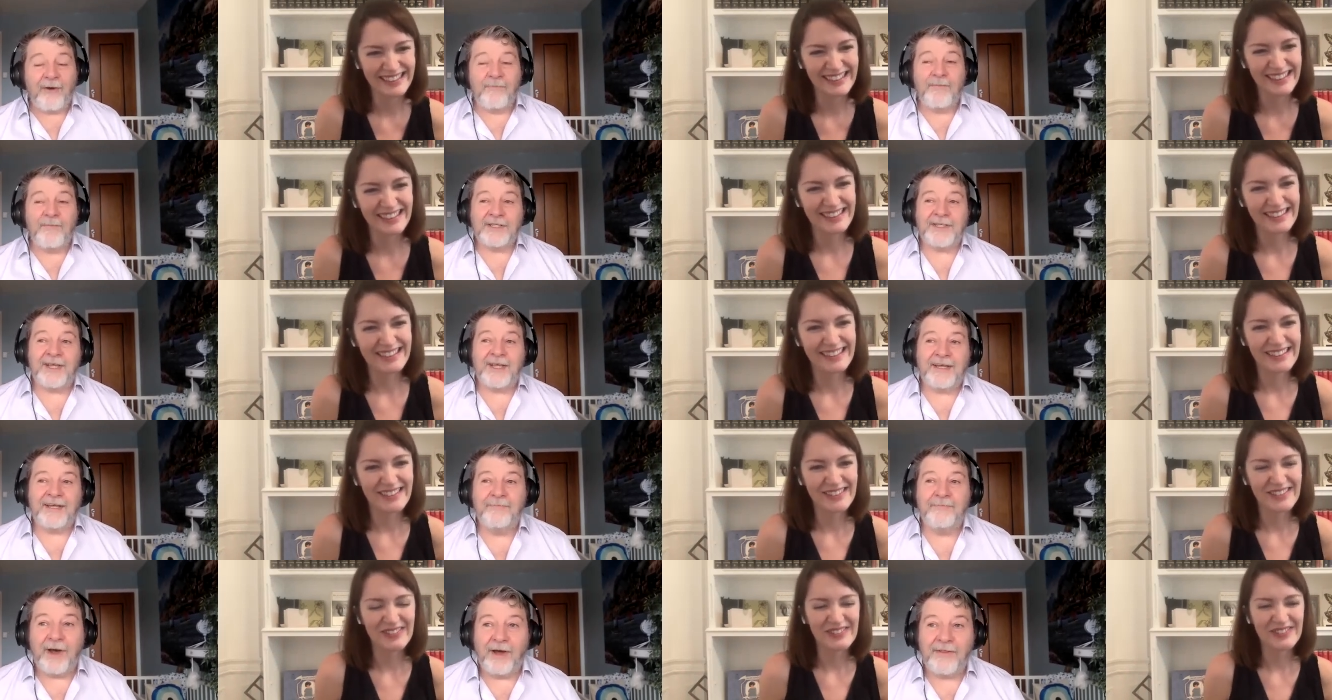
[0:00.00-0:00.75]
Speaker 1: oh, my
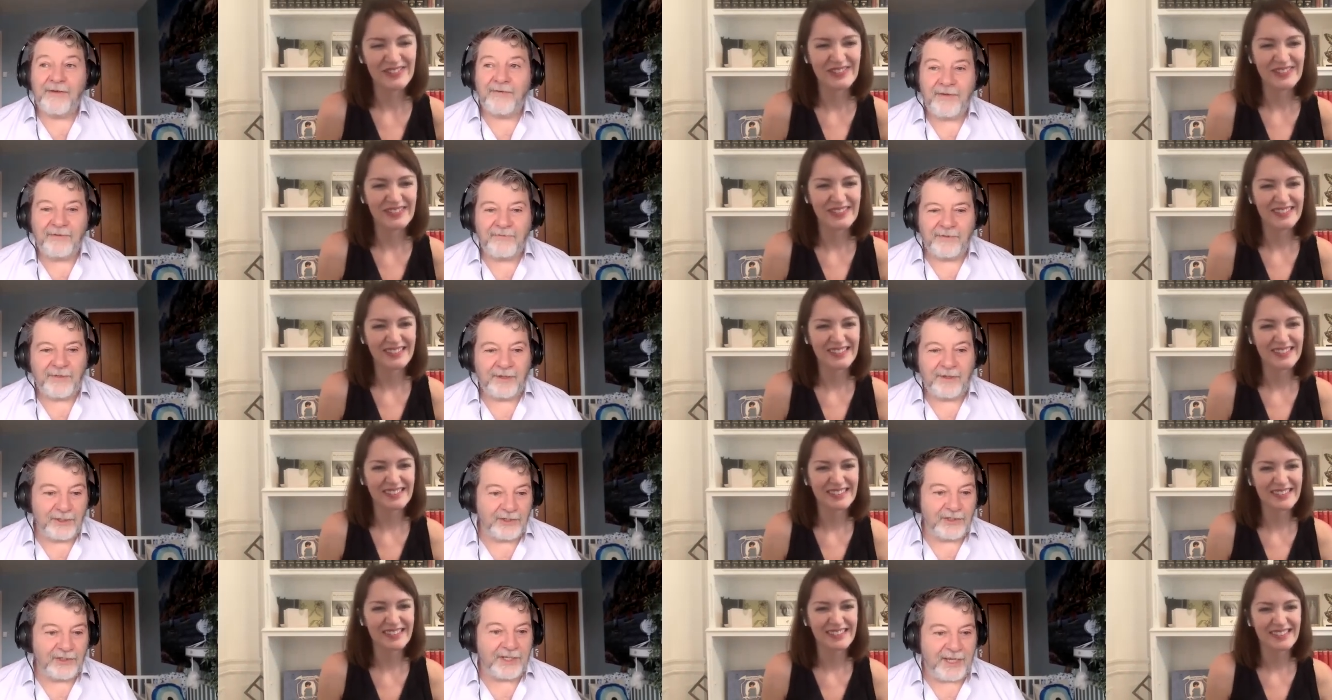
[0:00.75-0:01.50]
second, my other favorite
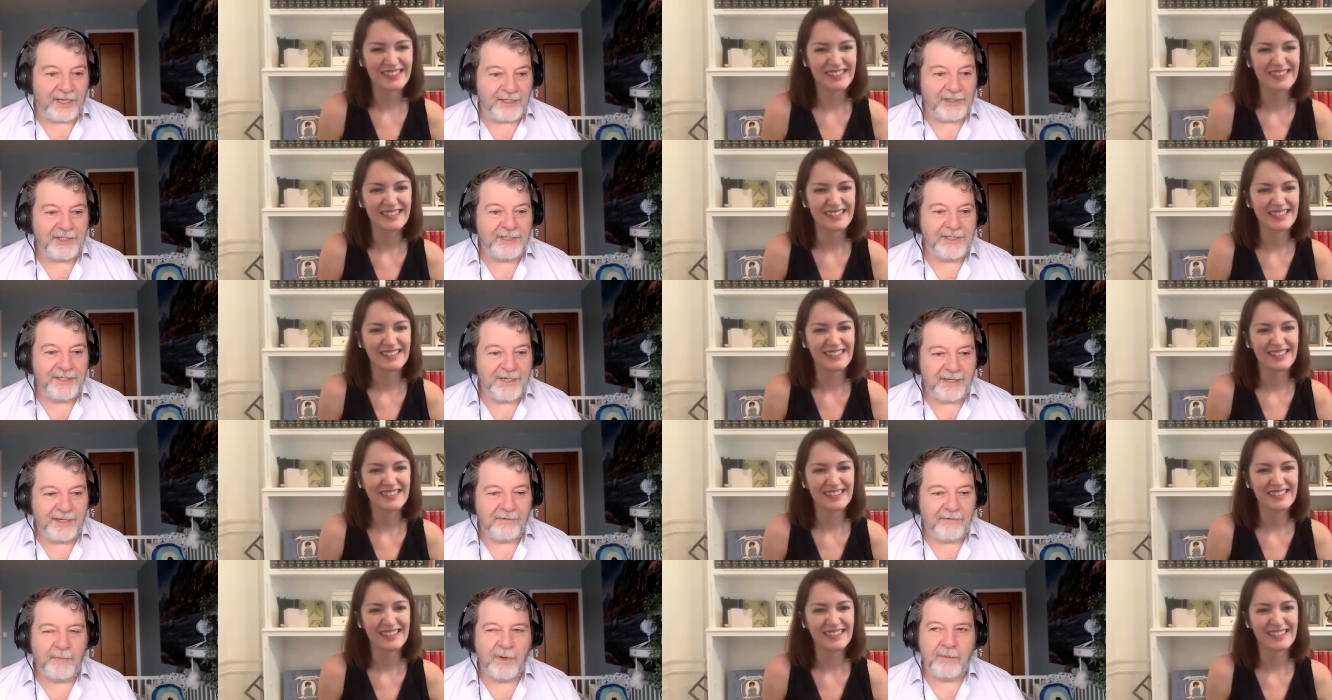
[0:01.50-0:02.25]
thing is just kitchen
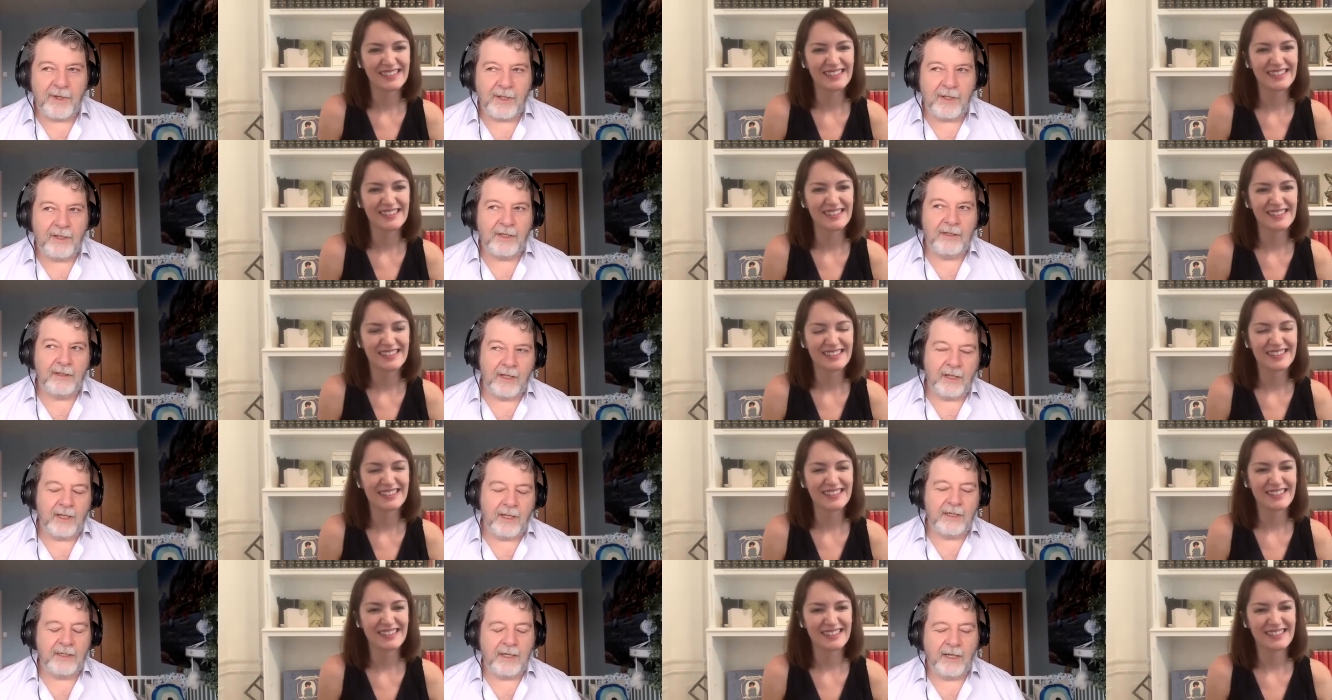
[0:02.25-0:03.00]
knife. Maybe I like
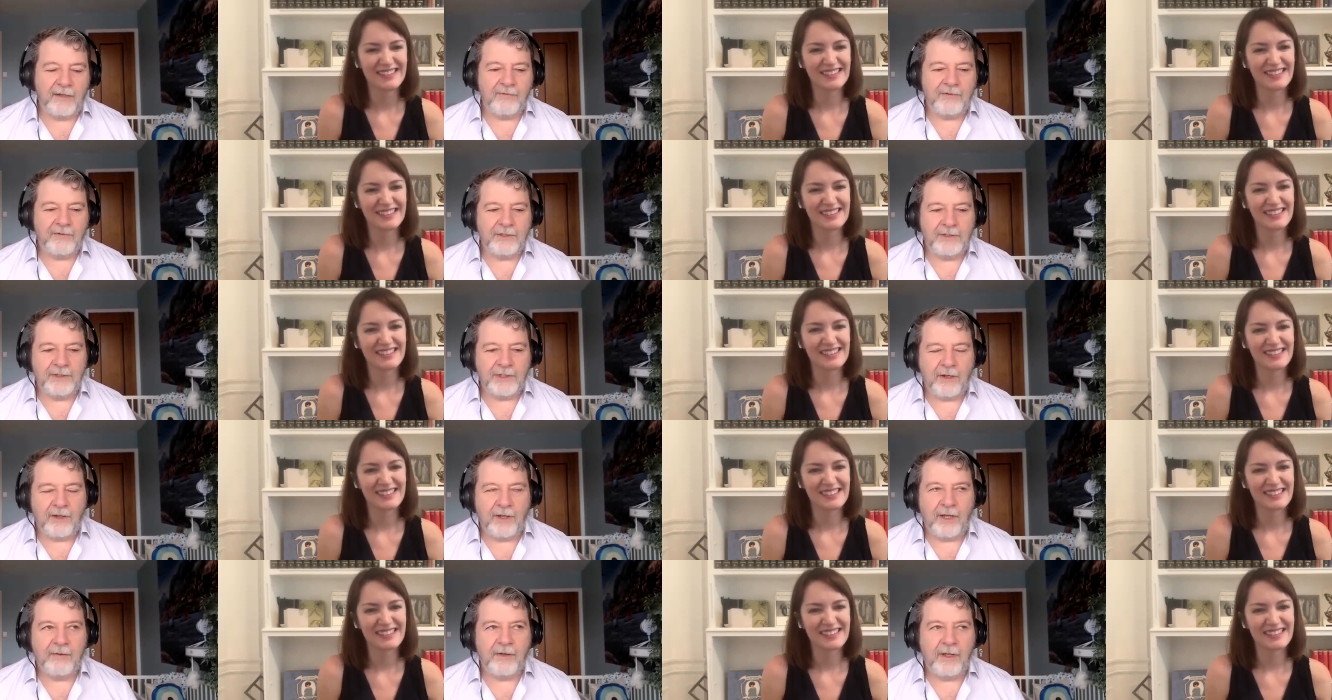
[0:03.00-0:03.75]
I like knives and
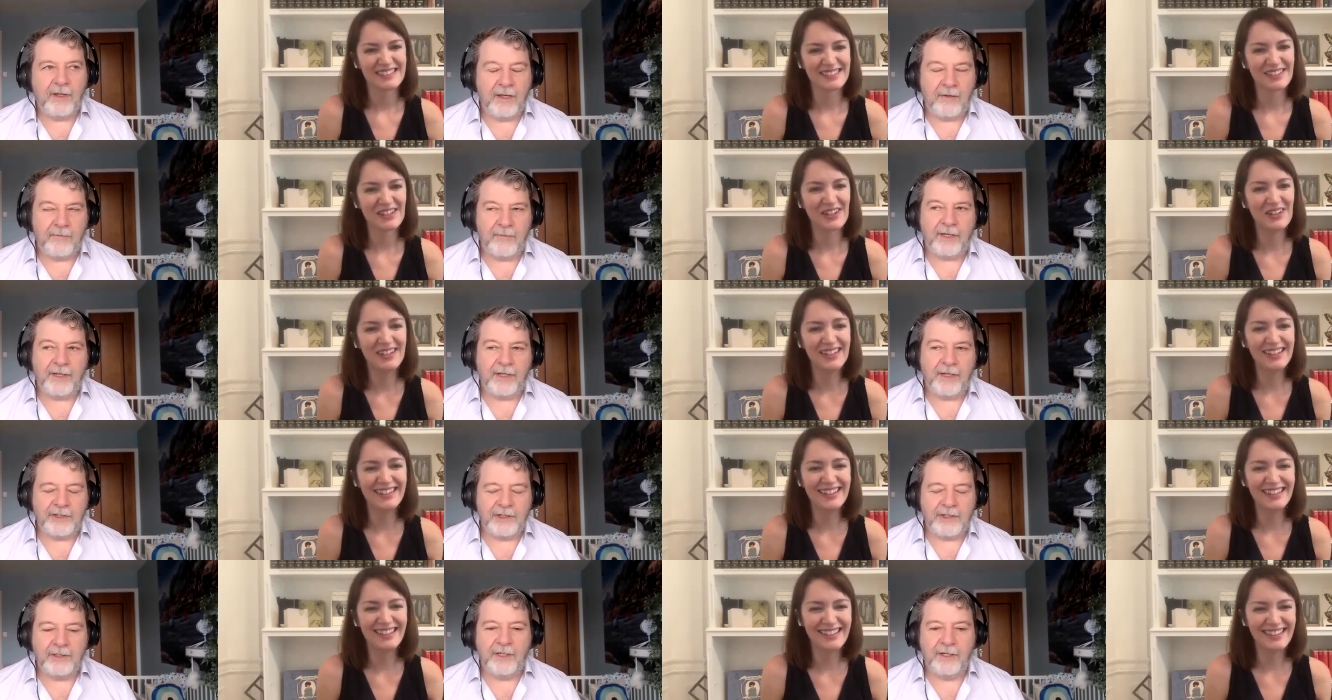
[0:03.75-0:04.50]
I like I like my
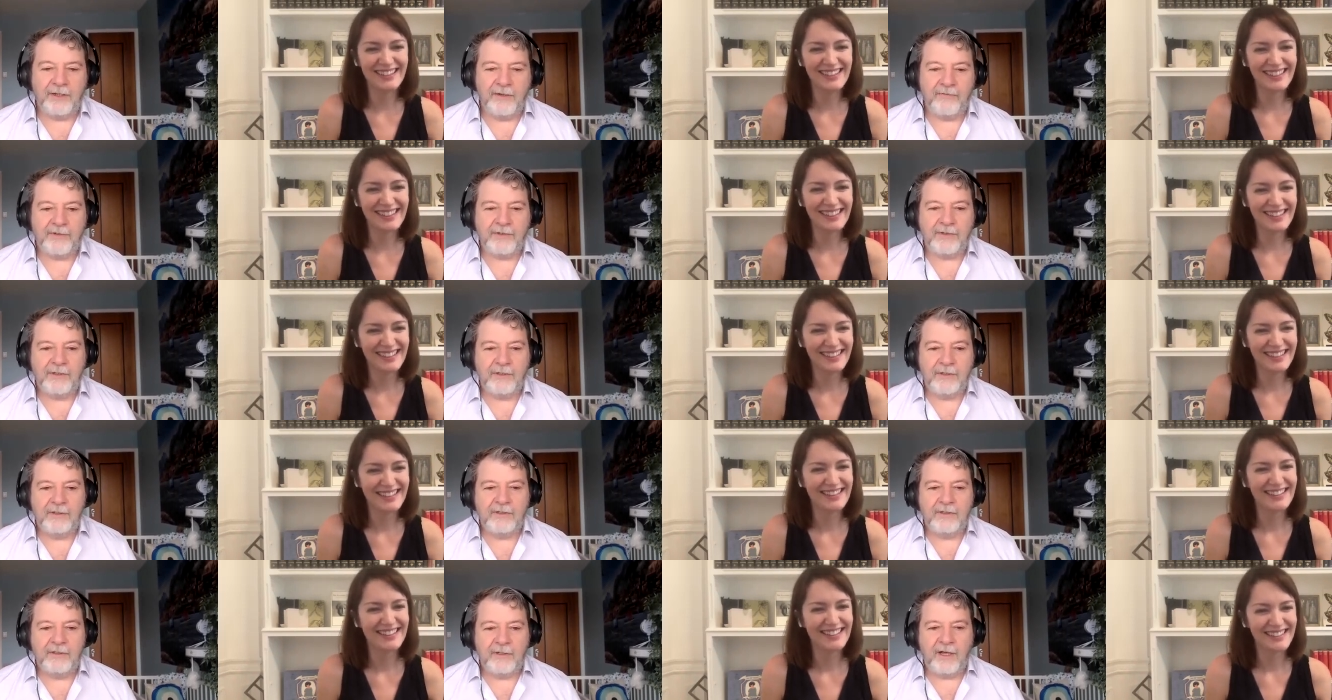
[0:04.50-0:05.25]
kitchen knives.
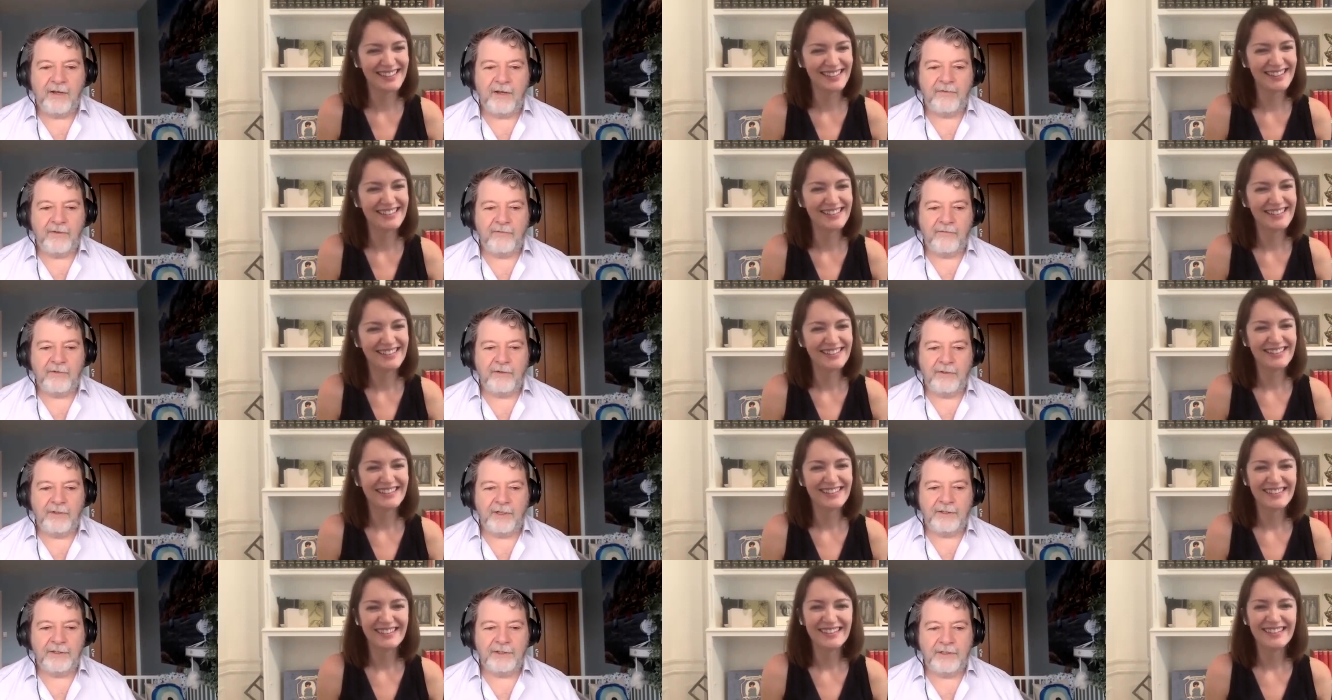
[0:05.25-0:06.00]
I have to have
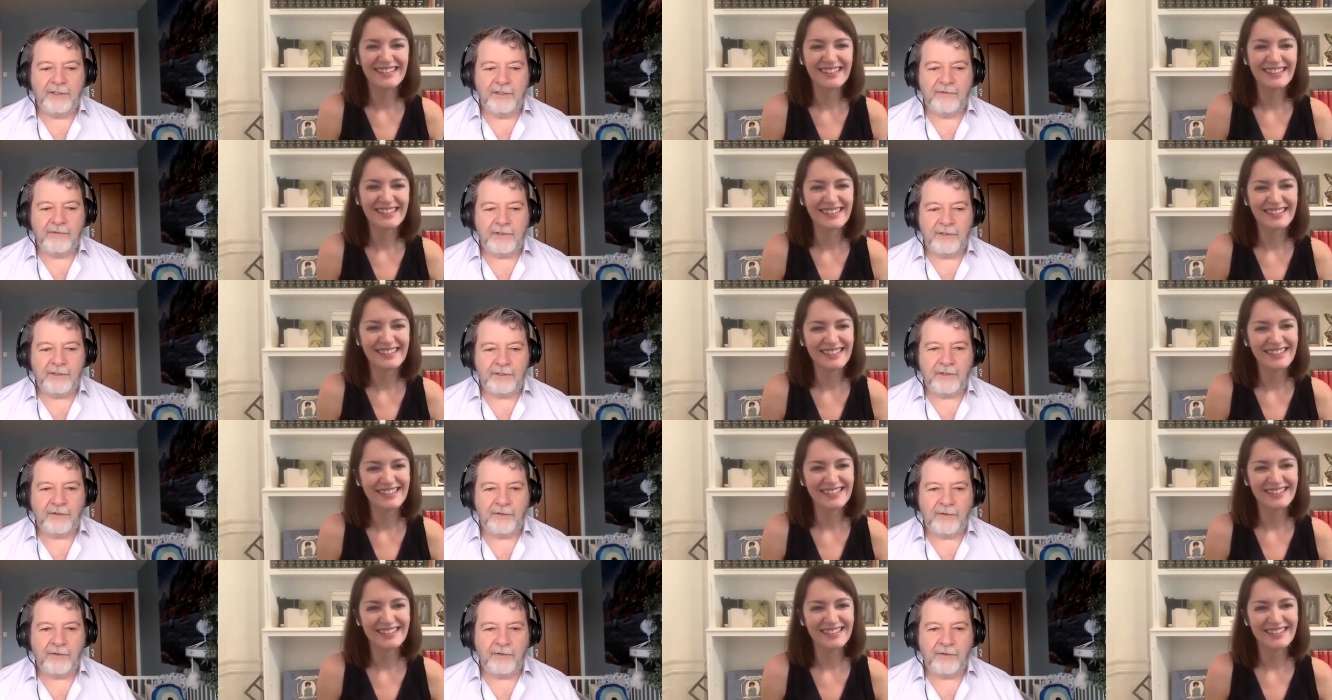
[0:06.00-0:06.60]
good kitchen knives because I